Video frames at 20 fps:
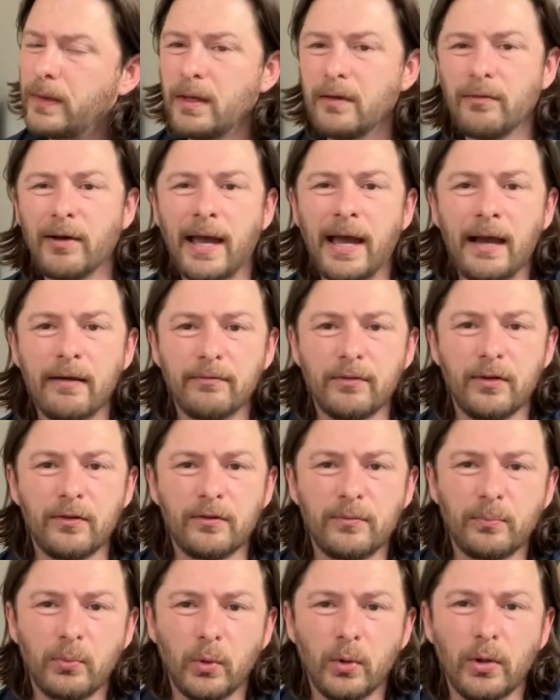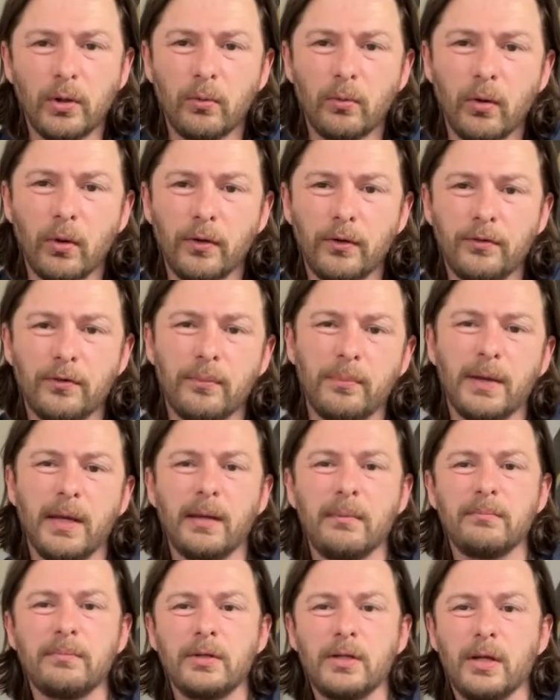if I have this spoiler on, it's a
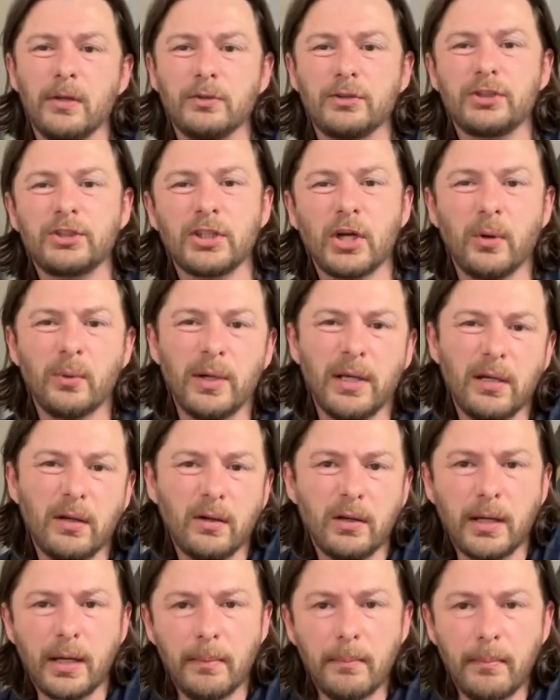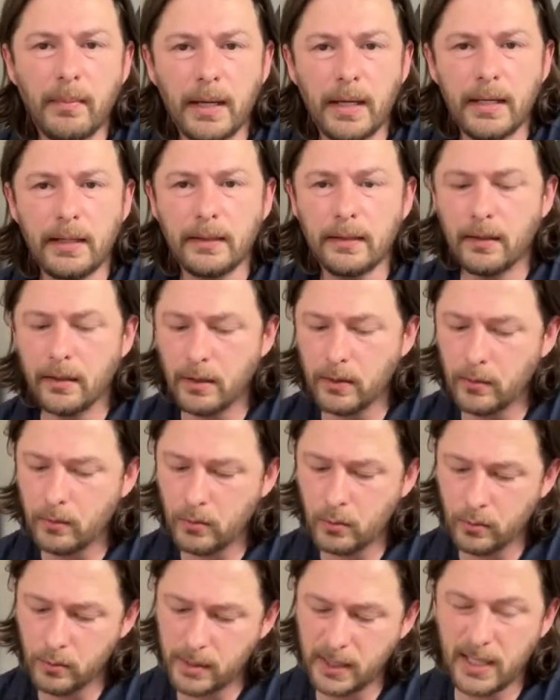bit, you know, showy, look at me, you know,
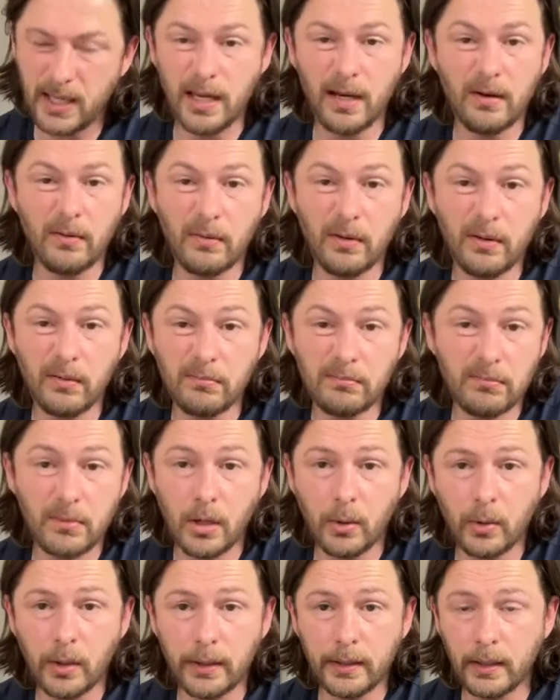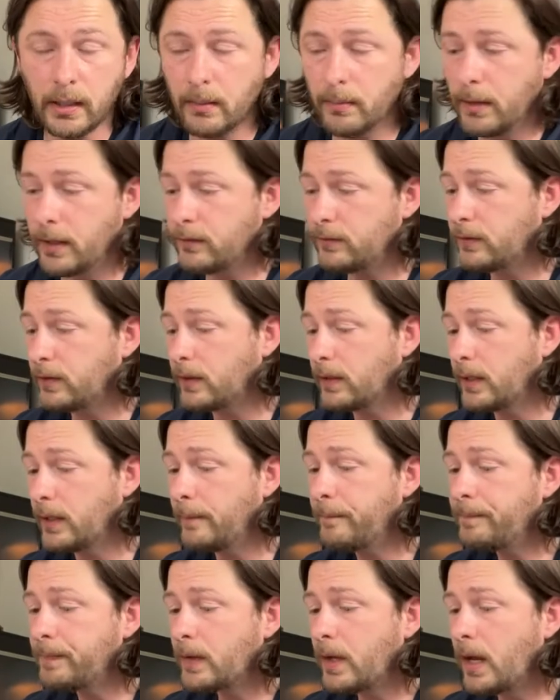all the gear and no idea
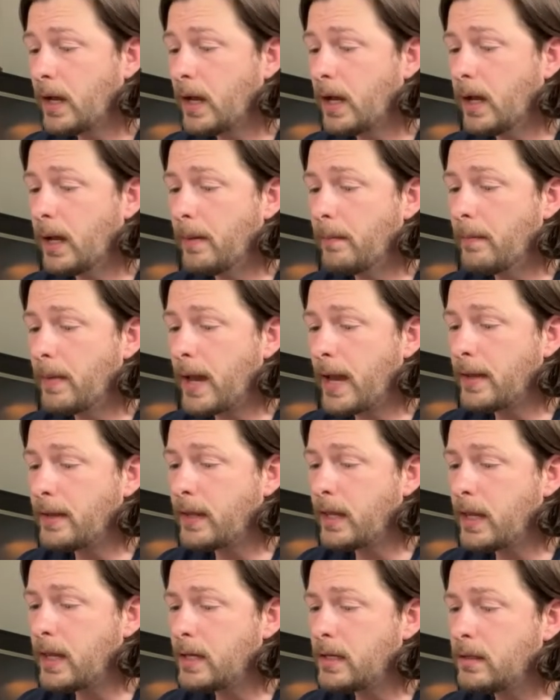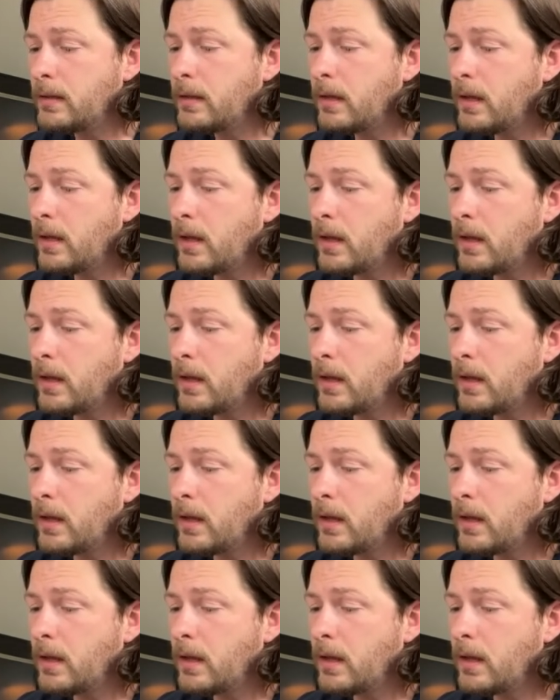basically. Um, and then